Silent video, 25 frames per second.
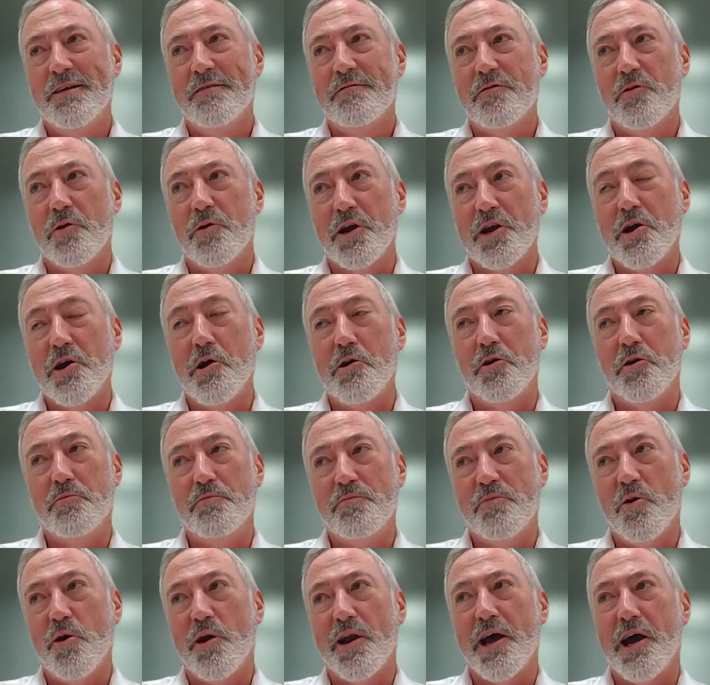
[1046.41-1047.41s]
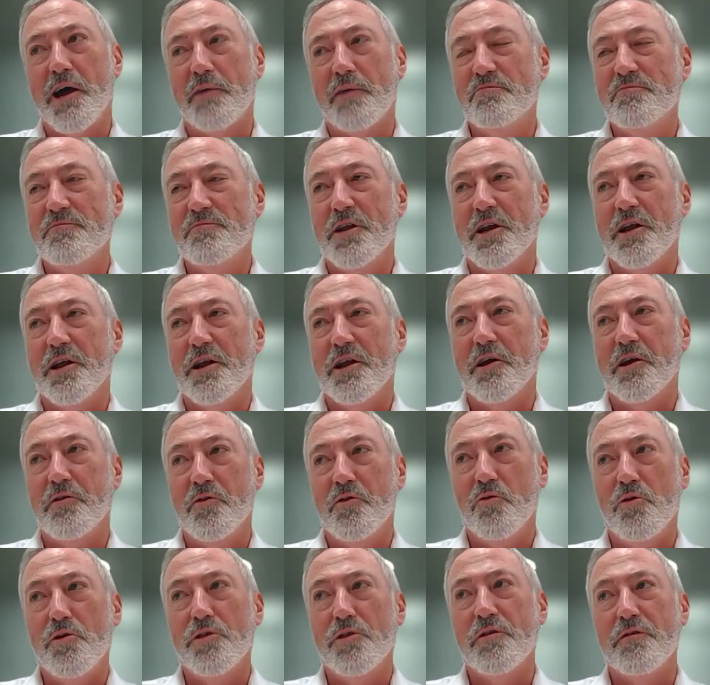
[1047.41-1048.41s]
for a coated product,
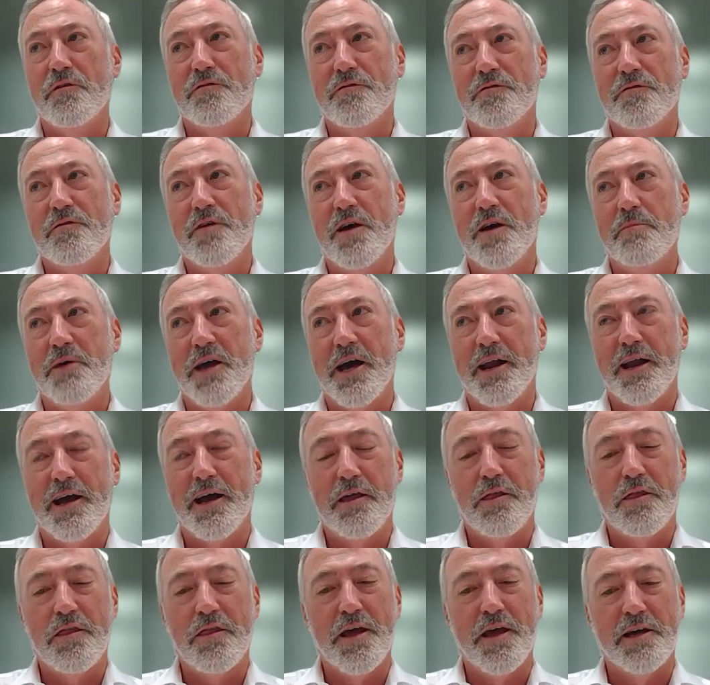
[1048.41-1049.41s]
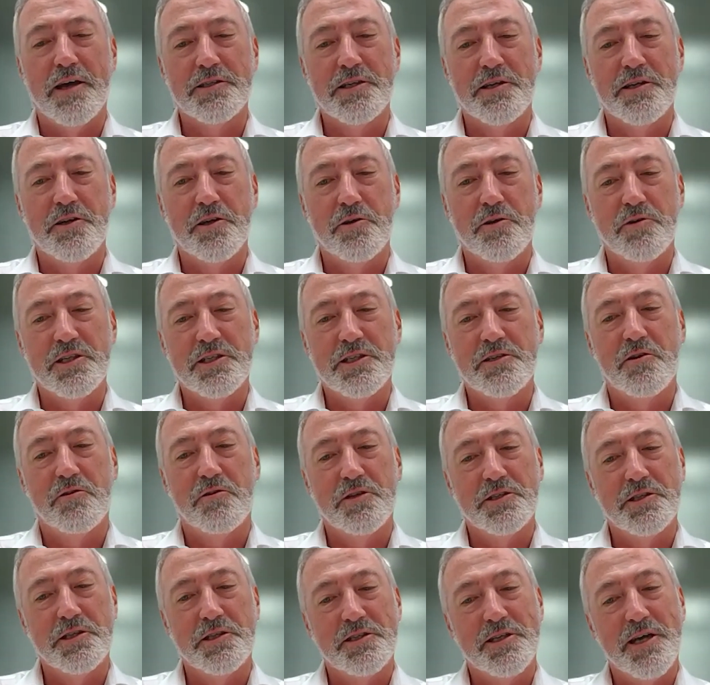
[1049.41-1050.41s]
north of about
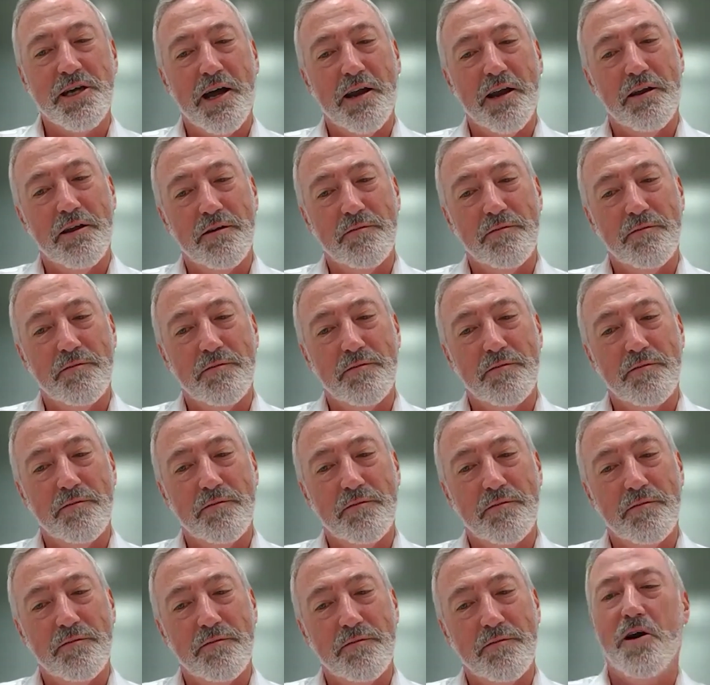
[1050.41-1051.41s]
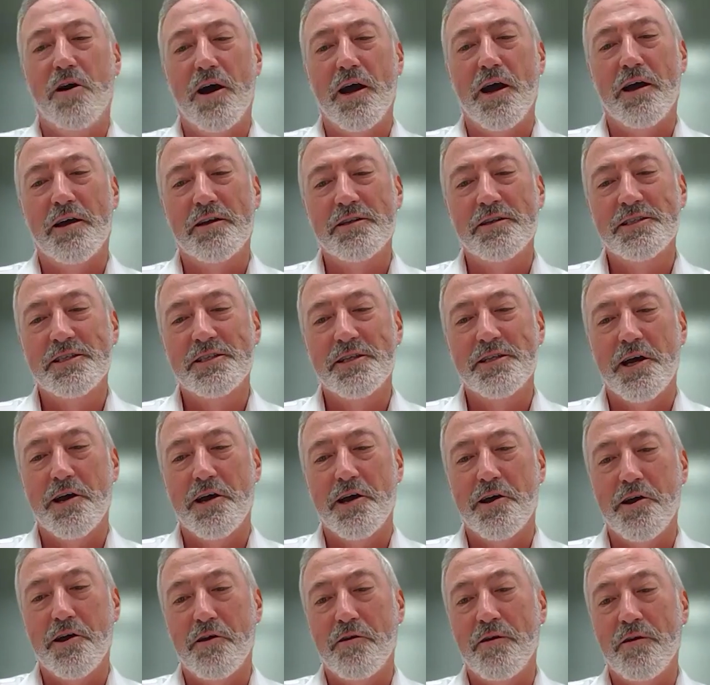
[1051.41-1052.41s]
$8,000 a ton and higher.